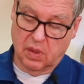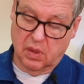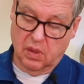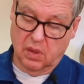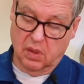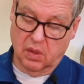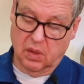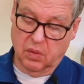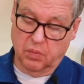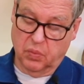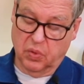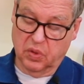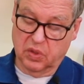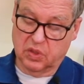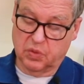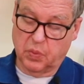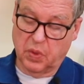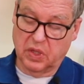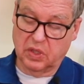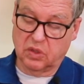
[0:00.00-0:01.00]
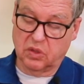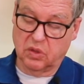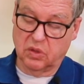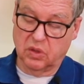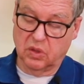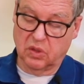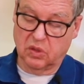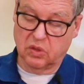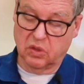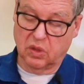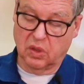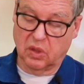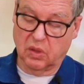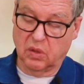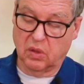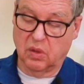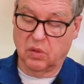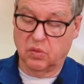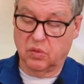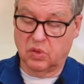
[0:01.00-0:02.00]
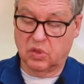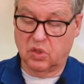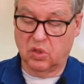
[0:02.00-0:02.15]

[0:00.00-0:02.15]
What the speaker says: I put a spacer in there so that it would